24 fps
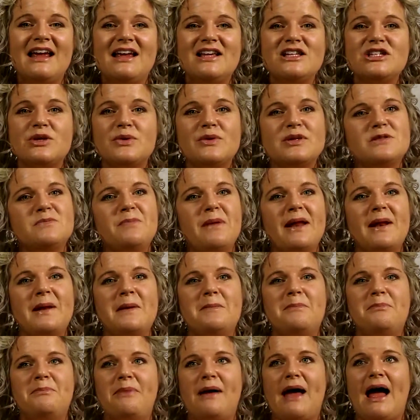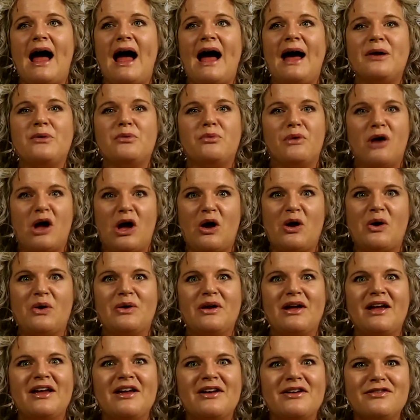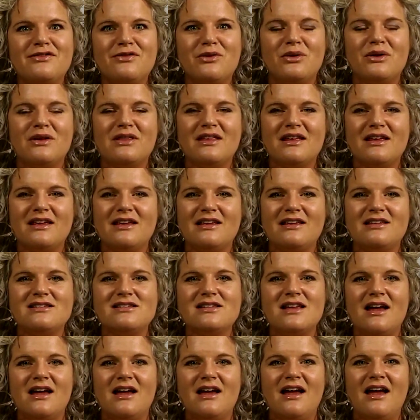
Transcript: So it's been a bad road for these